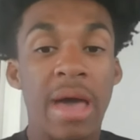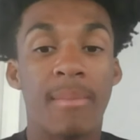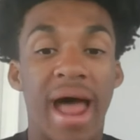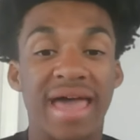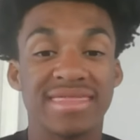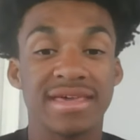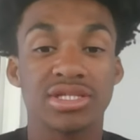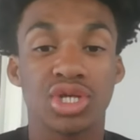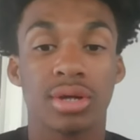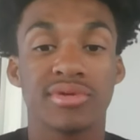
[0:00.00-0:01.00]
but I think
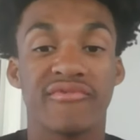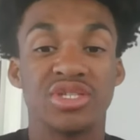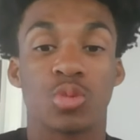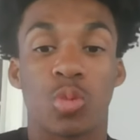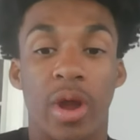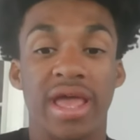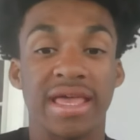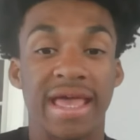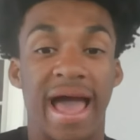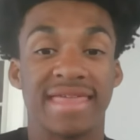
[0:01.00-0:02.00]
in terms of his
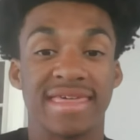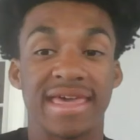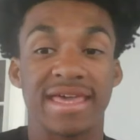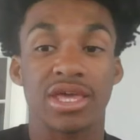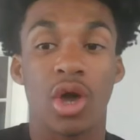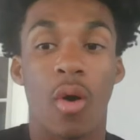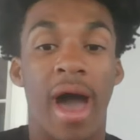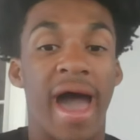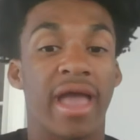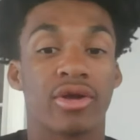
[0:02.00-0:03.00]
ranking, I think it can go
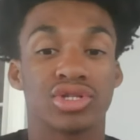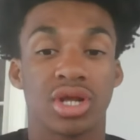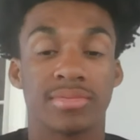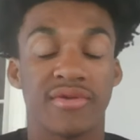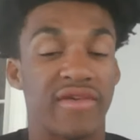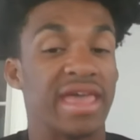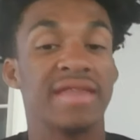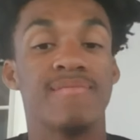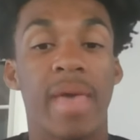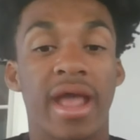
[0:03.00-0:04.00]
higher in terms of
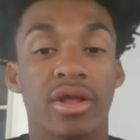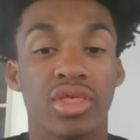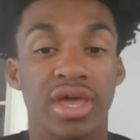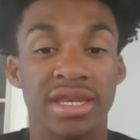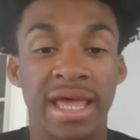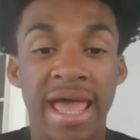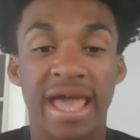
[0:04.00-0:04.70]
in Maryland,